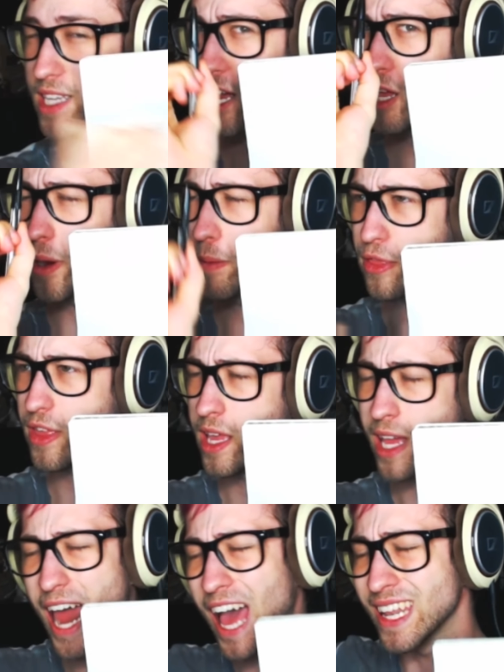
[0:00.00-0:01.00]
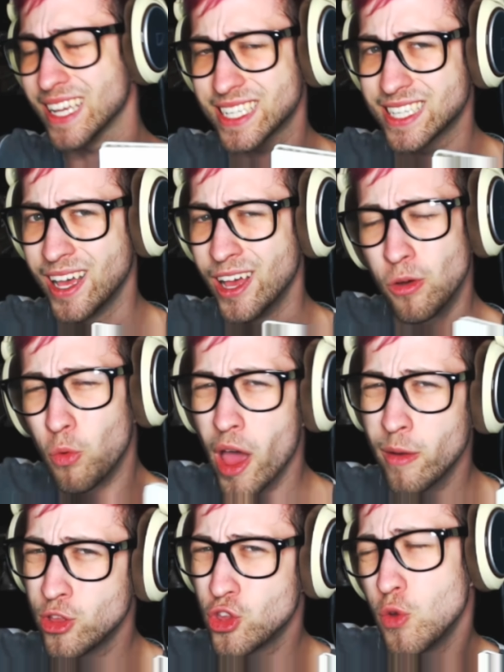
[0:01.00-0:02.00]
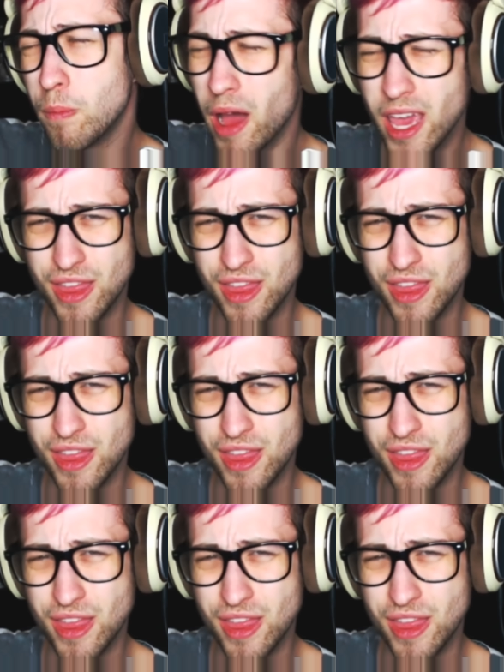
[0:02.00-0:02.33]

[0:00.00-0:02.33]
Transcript: And uh, you might be thinking, Alex, why would you buy